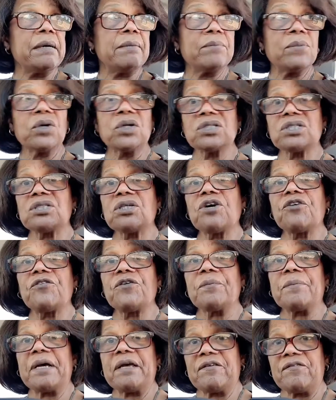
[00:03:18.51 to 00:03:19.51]
more so
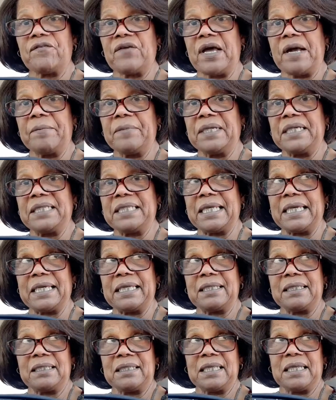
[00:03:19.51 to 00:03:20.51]
for my family
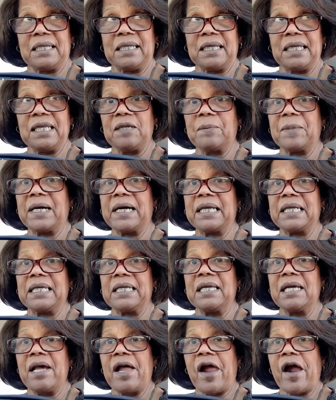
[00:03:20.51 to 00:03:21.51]
than
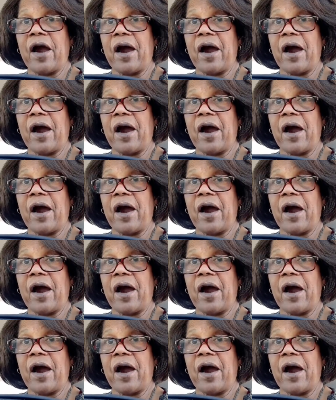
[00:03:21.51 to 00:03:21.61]
anybody,